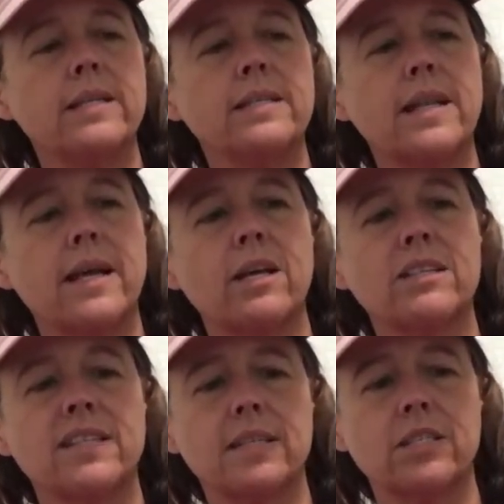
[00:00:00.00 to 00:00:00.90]
It's like
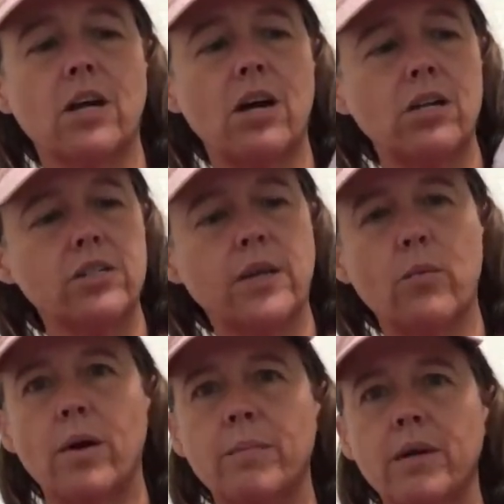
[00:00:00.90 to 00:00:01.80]
$6 at
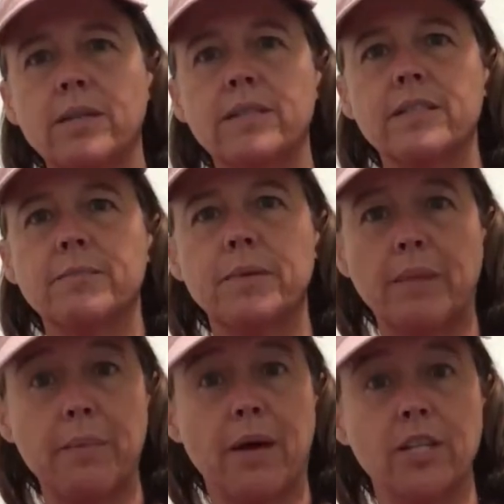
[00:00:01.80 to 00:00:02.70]
Walmart. This has been
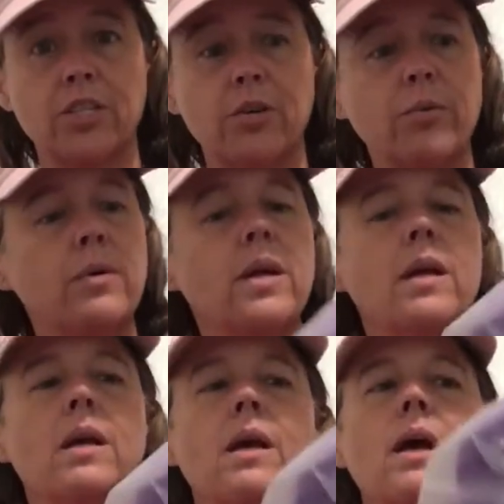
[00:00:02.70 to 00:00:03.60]
my poncho.
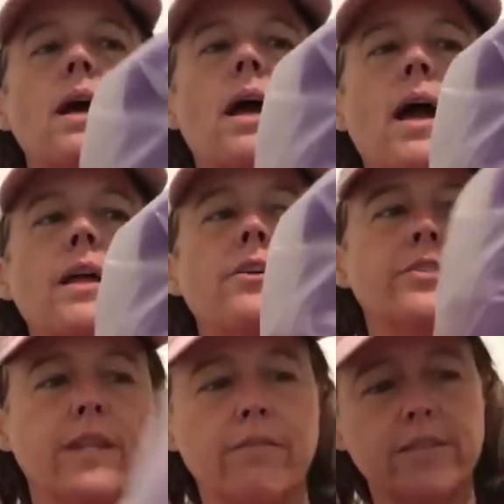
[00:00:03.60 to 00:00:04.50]
I
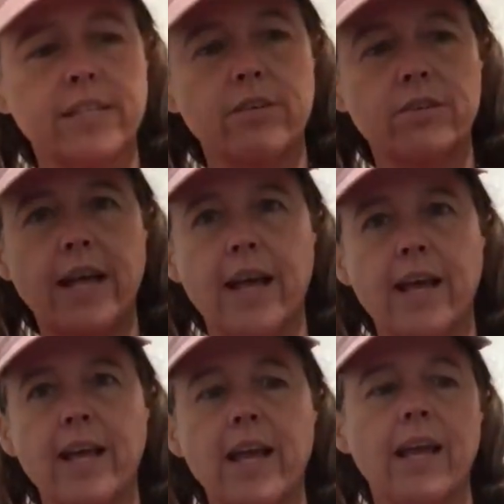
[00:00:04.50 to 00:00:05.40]
use it every single
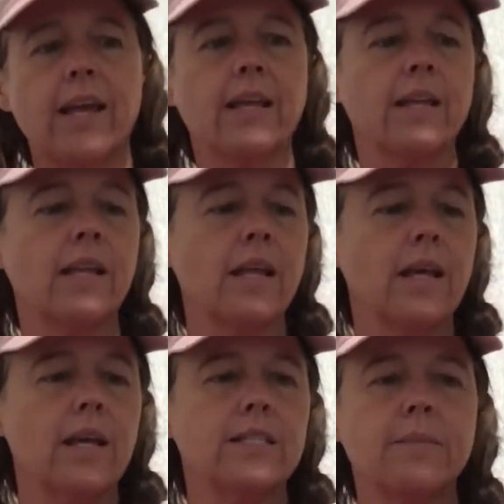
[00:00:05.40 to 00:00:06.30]
day, and
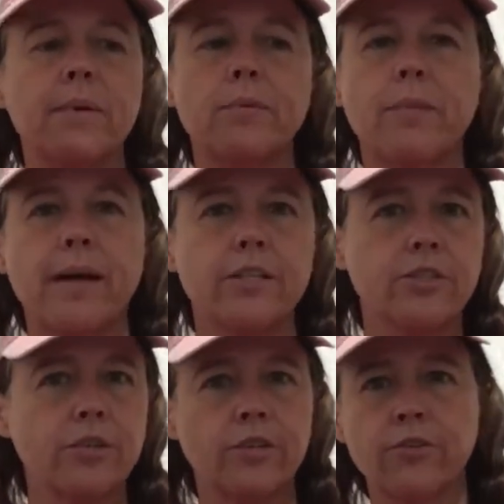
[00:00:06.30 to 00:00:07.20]
some people buy the
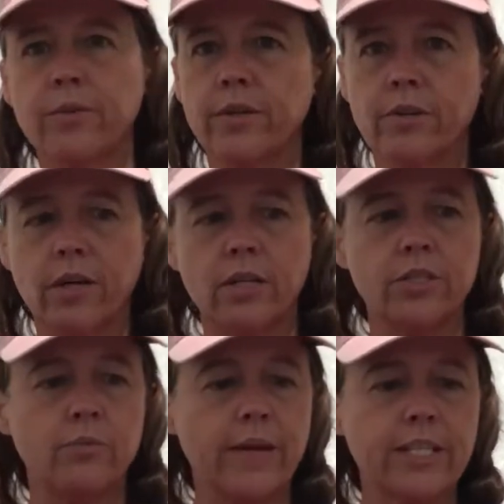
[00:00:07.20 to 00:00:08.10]
$200, $300
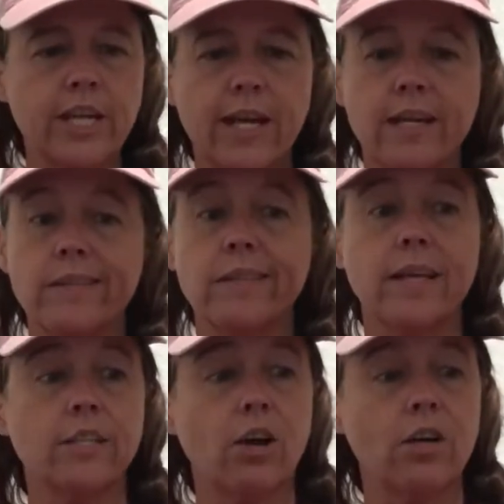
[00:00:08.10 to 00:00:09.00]
rain jackets.
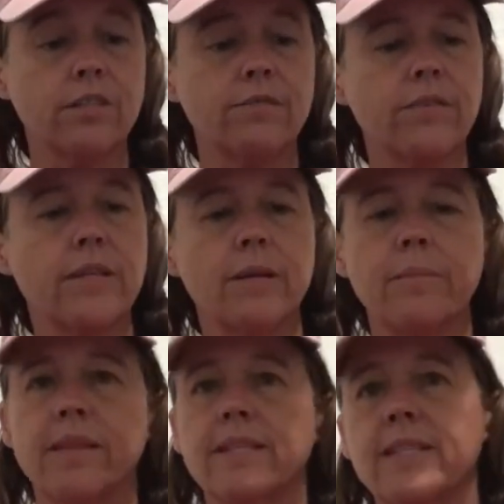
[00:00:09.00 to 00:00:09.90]
That's awesome for them,
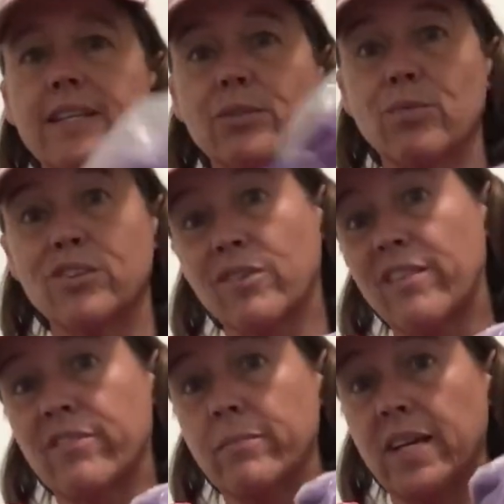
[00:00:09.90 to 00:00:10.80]
but this thing has worked
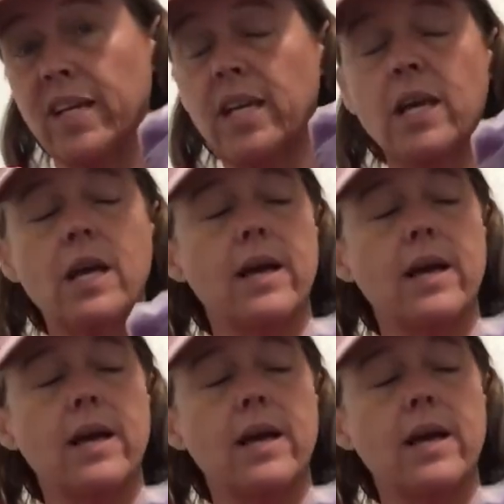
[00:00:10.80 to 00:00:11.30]
great for me.